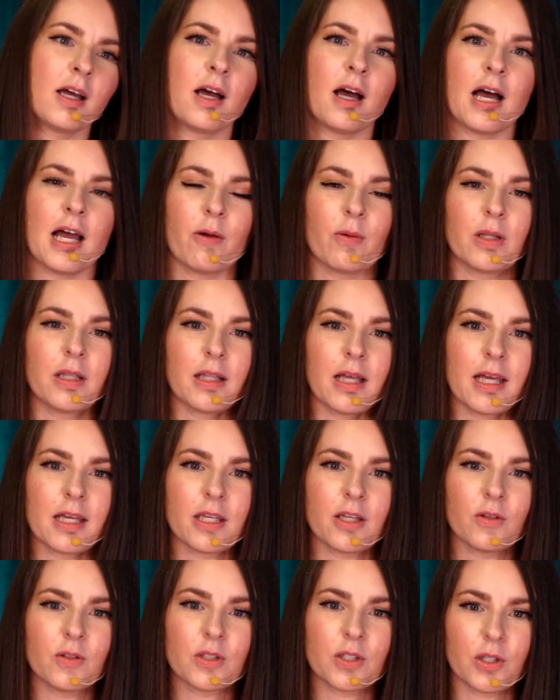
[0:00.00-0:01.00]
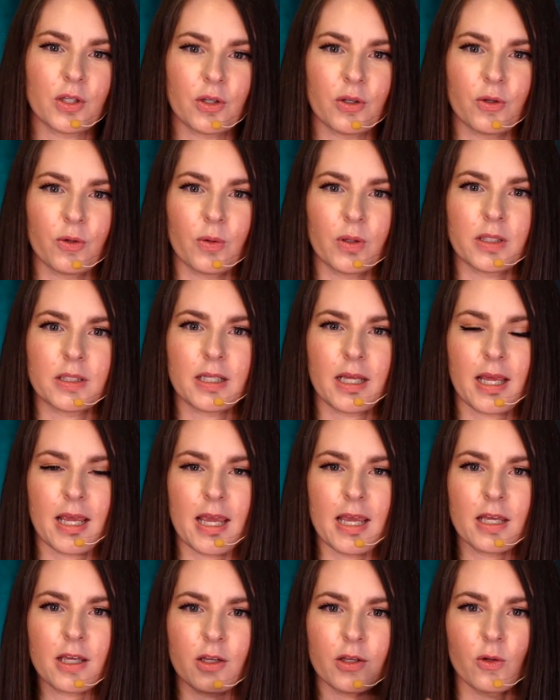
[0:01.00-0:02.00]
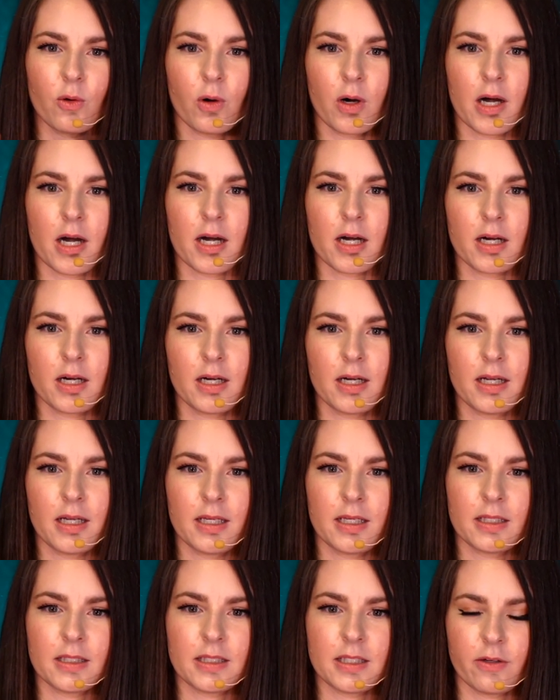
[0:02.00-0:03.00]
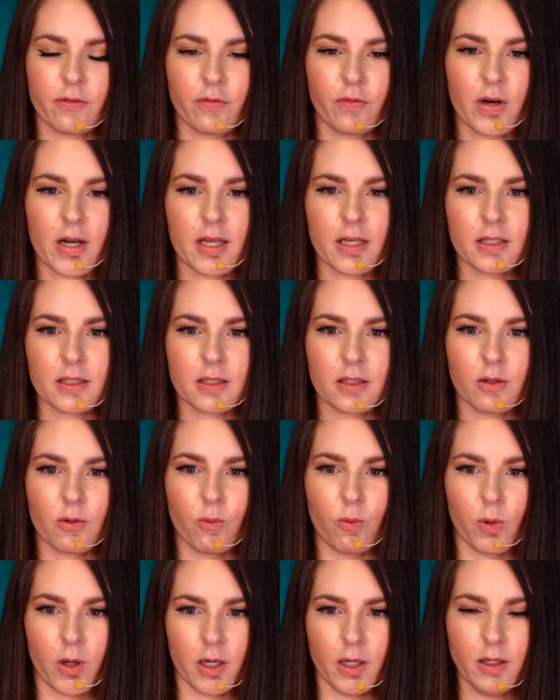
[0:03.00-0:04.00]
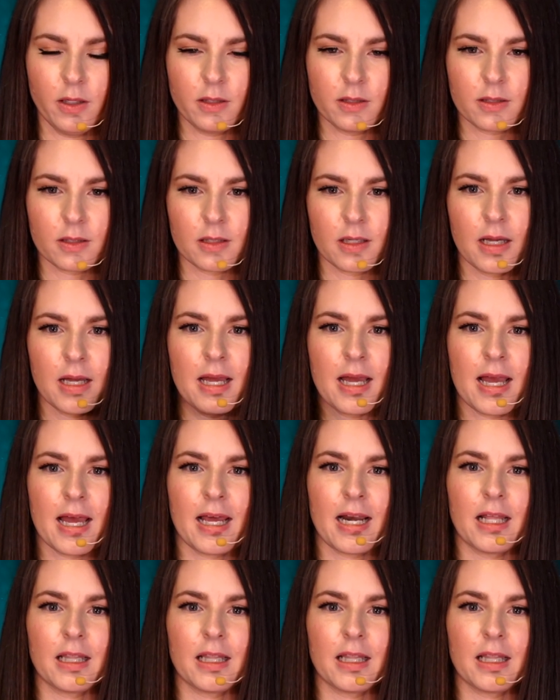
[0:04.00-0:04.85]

I would like you to take your different words and